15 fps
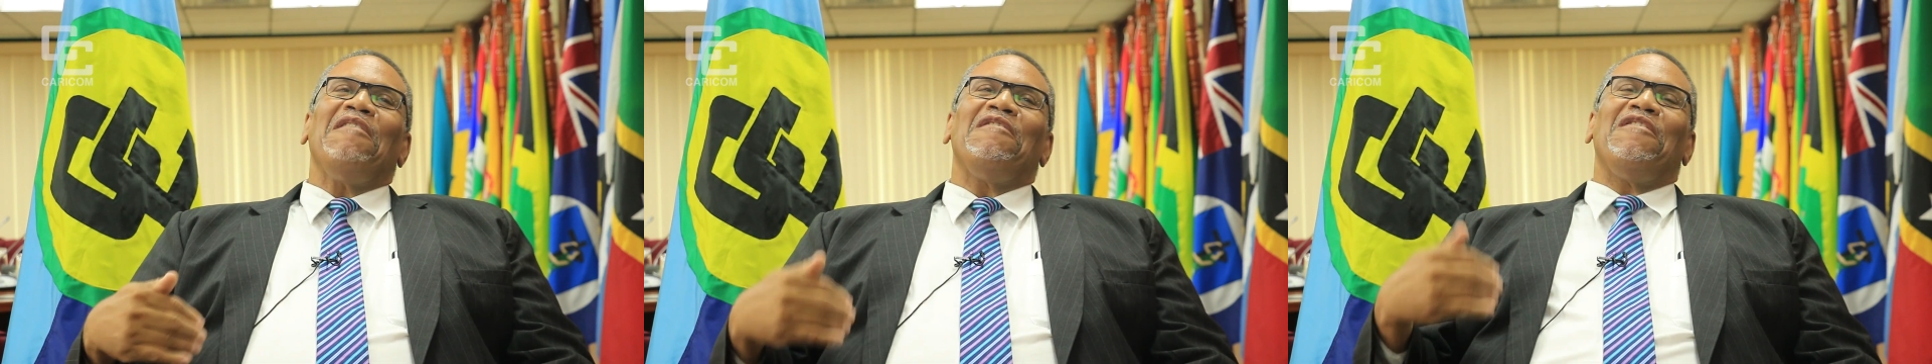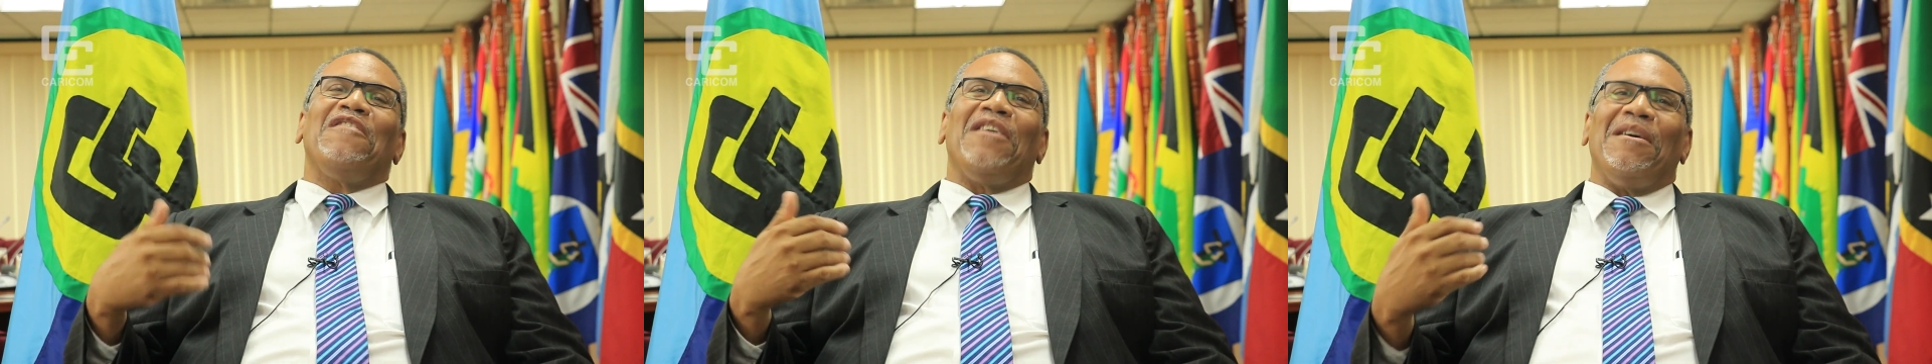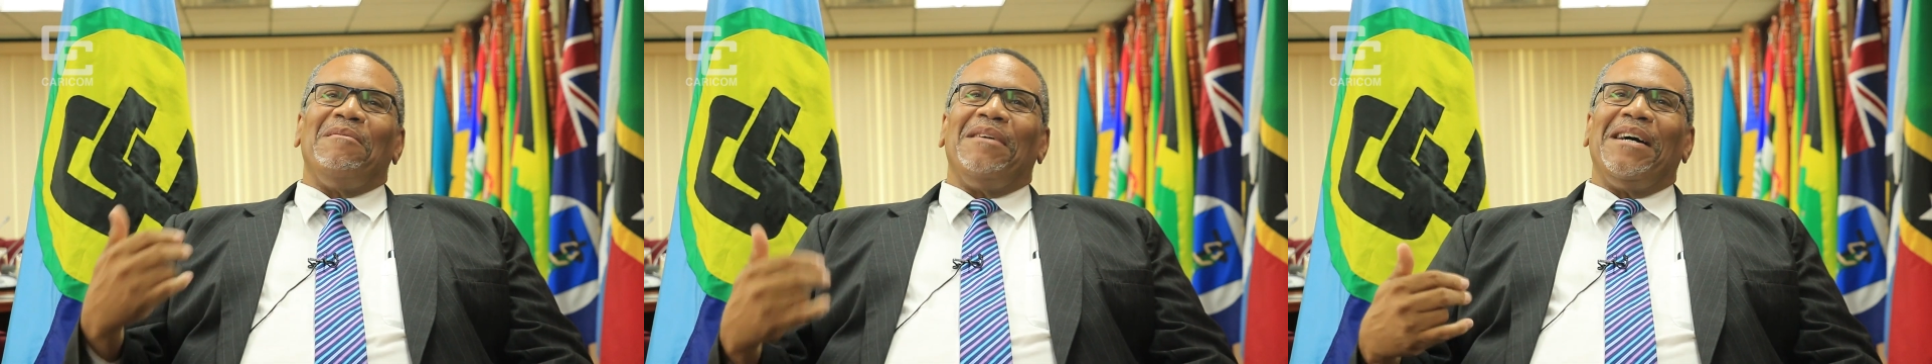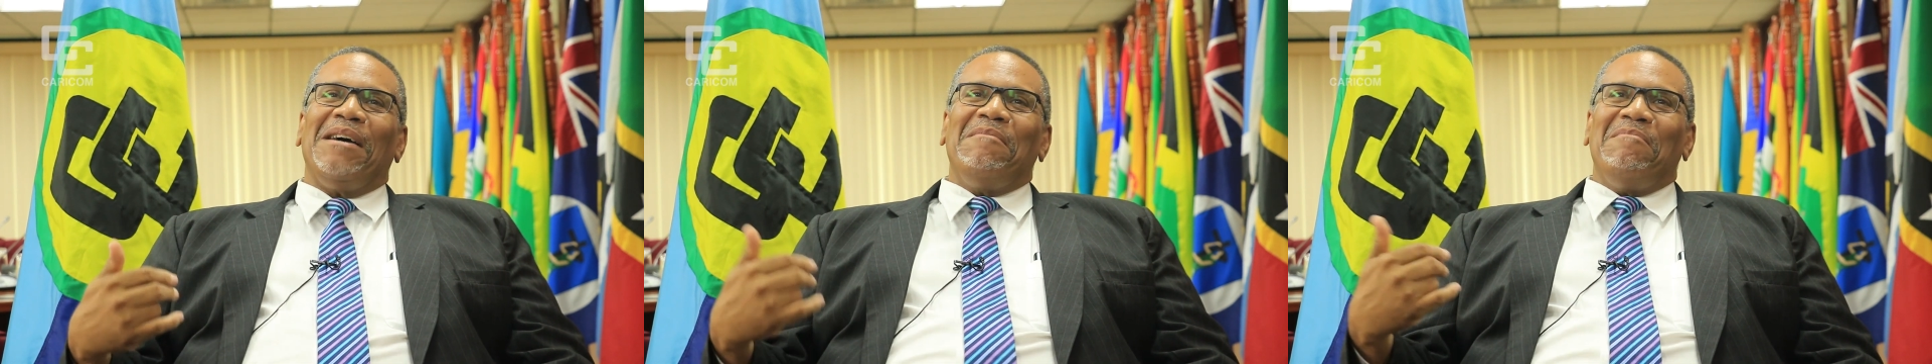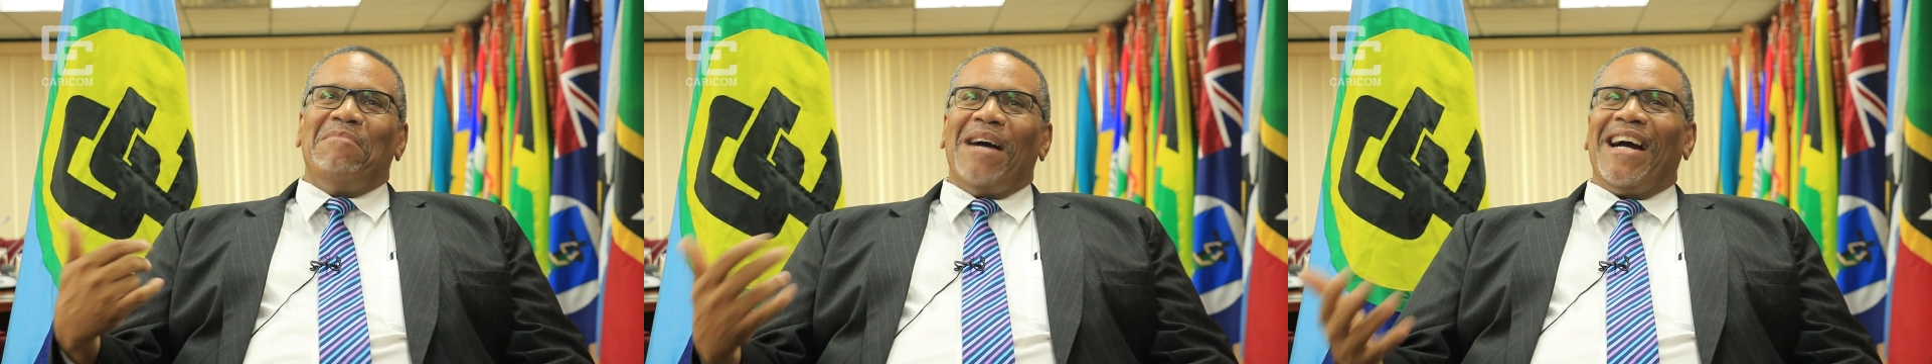from
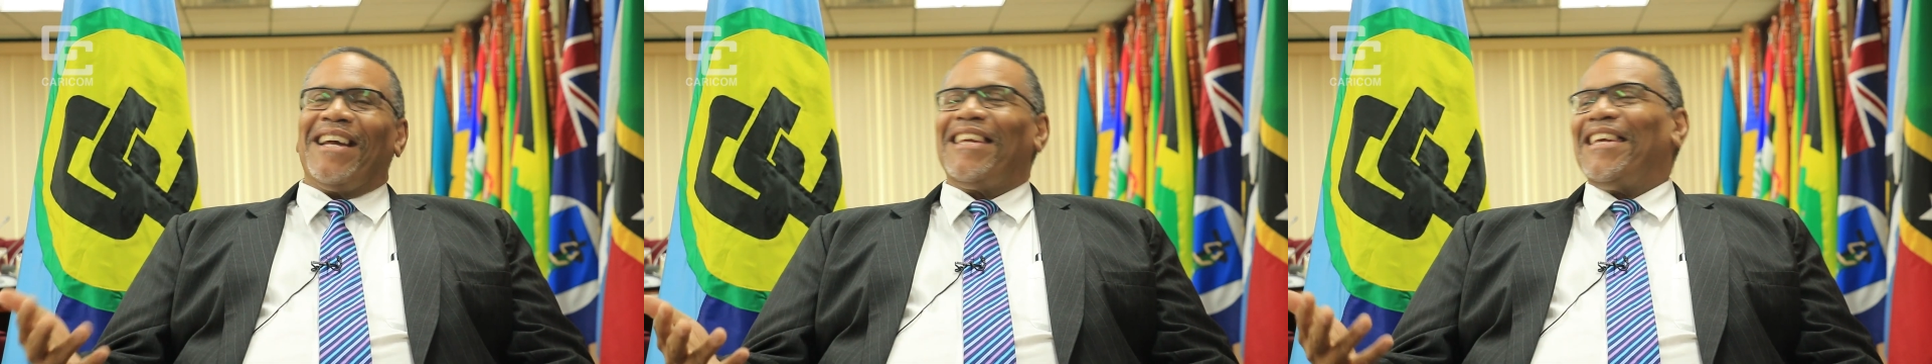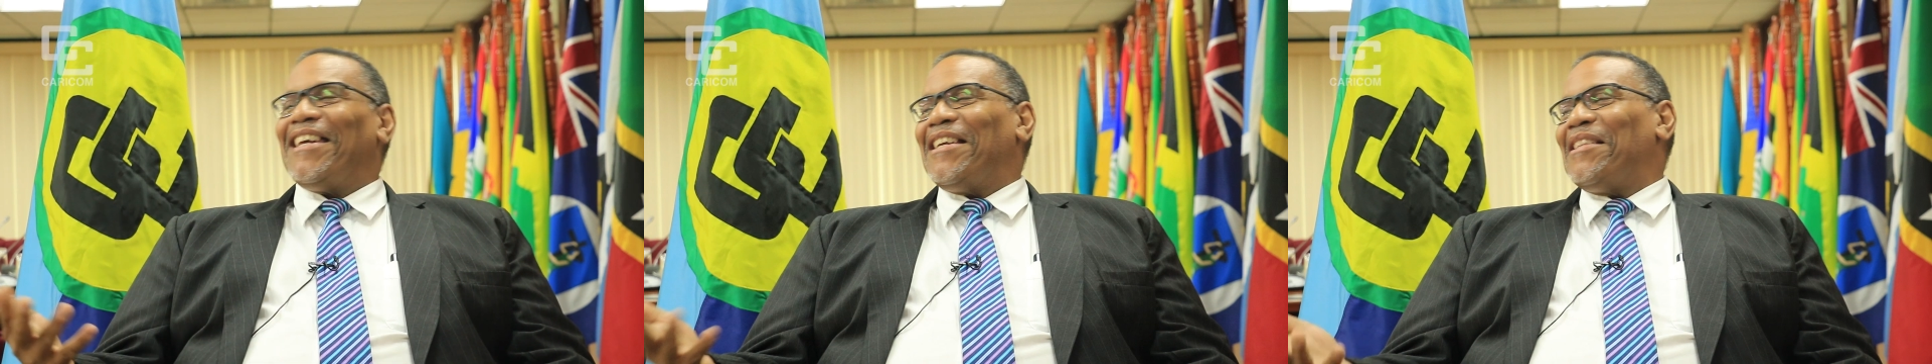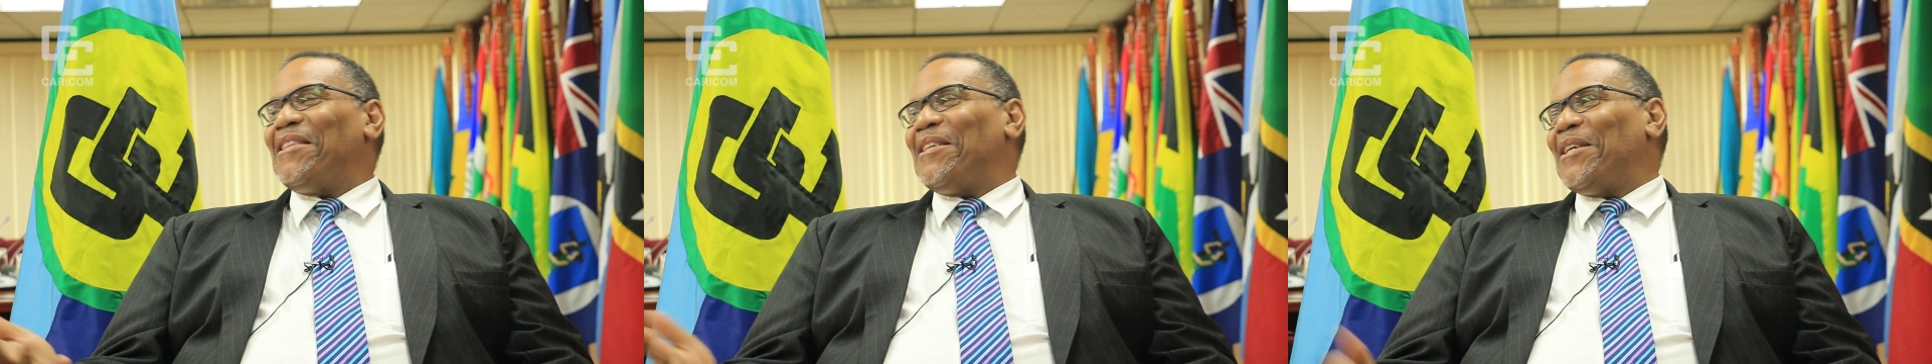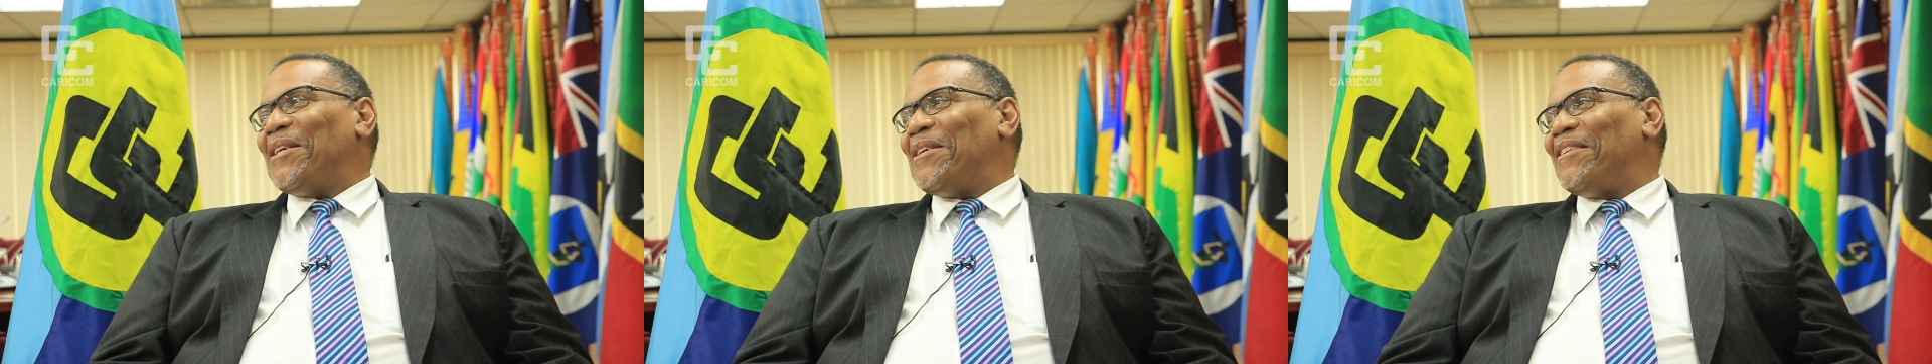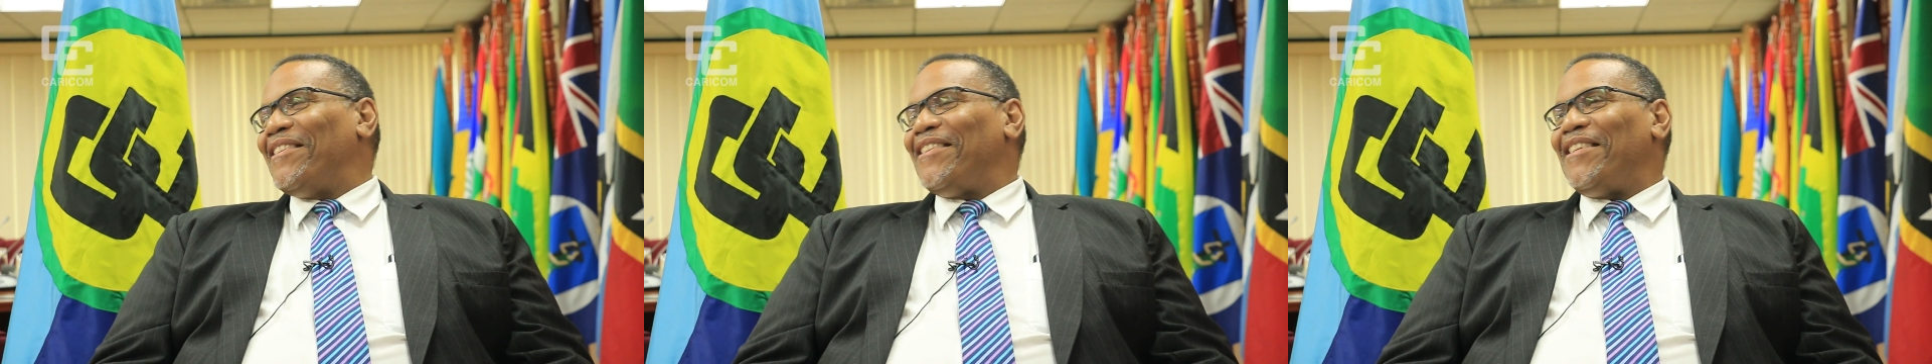banking
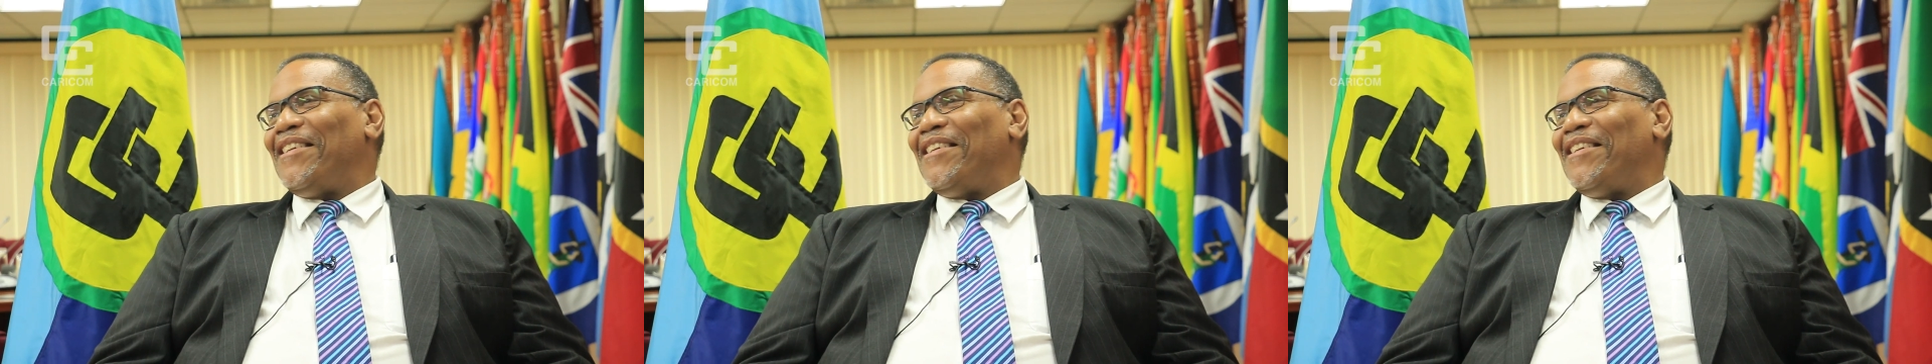their